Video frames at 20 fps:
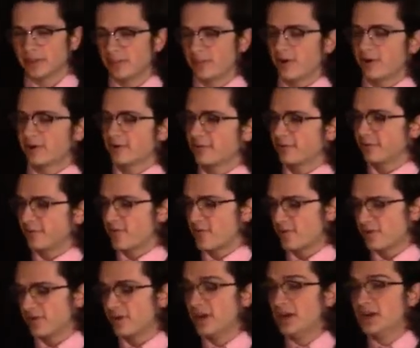a part of
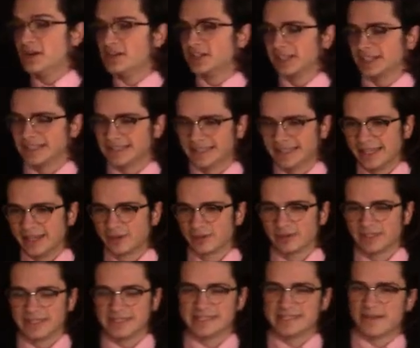for like
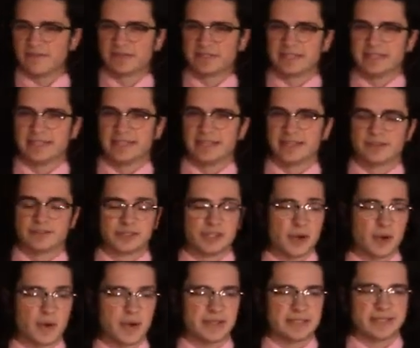literally 17 years.
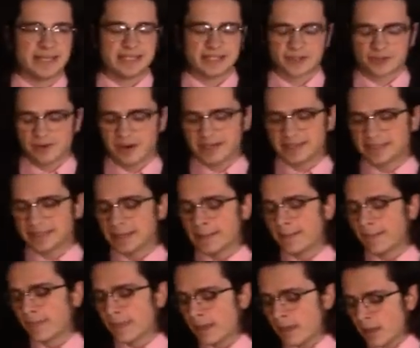So it's crazy.
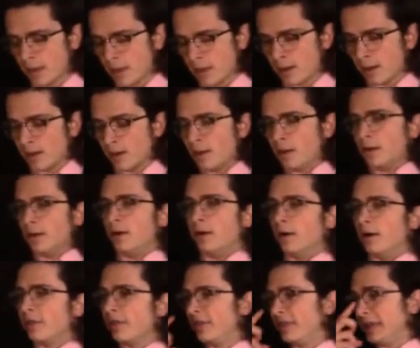
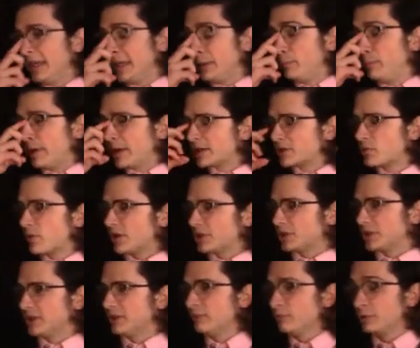The biggest
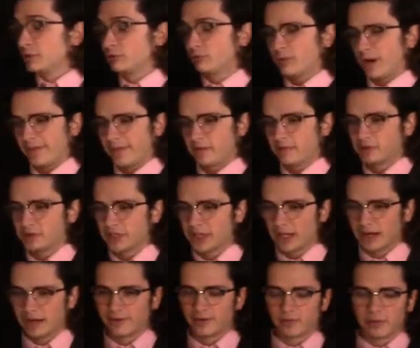question, which I think we should
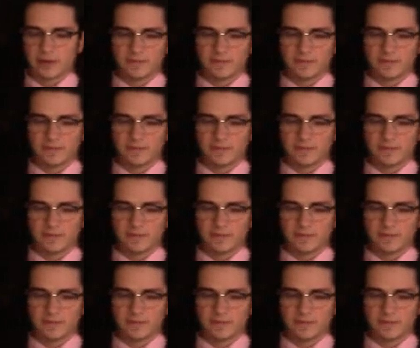get out of the way